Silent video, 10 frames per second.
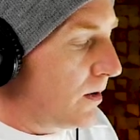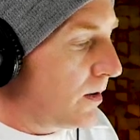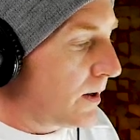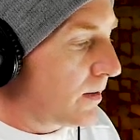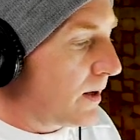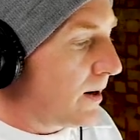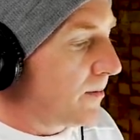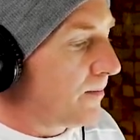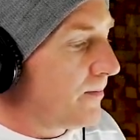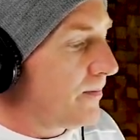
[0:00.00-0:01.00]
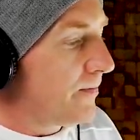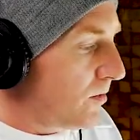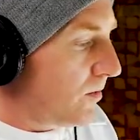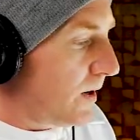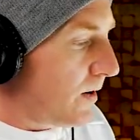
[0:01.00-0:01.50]
Like that.
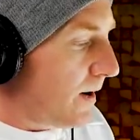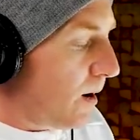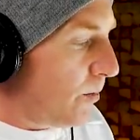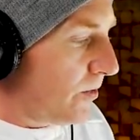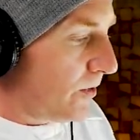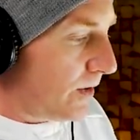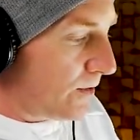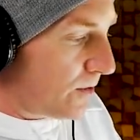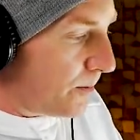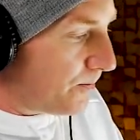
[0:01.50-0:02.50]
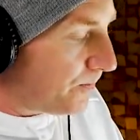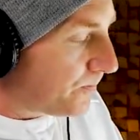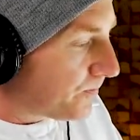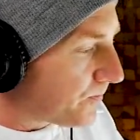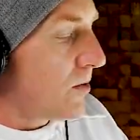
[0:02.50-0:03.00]
It's a very helpful system.
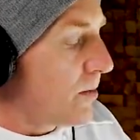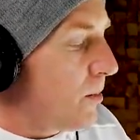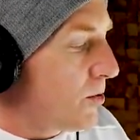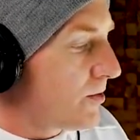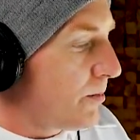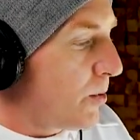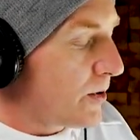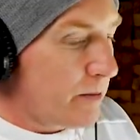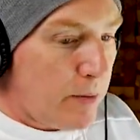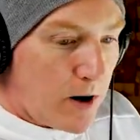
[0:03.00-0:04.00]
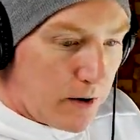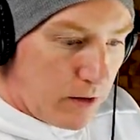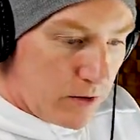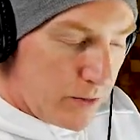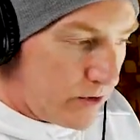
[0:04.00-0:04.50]
So the most important part
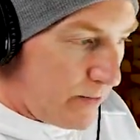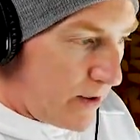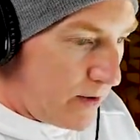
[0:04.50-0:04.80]
of the Loomis